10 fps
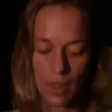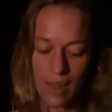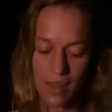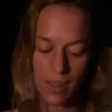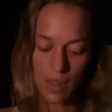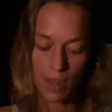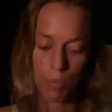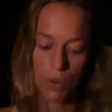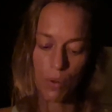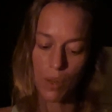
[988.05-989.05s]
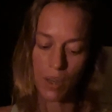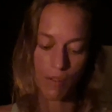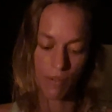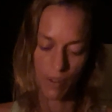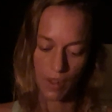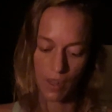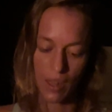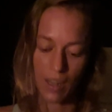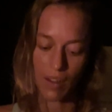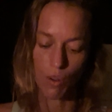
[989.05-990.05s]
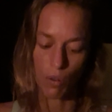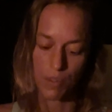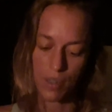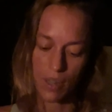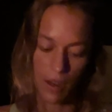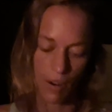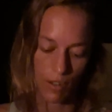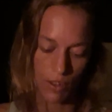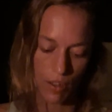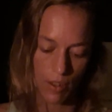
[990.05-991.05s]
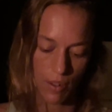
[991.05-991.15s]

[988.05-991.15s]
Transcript: and a sick, puking feeling engulfs the character.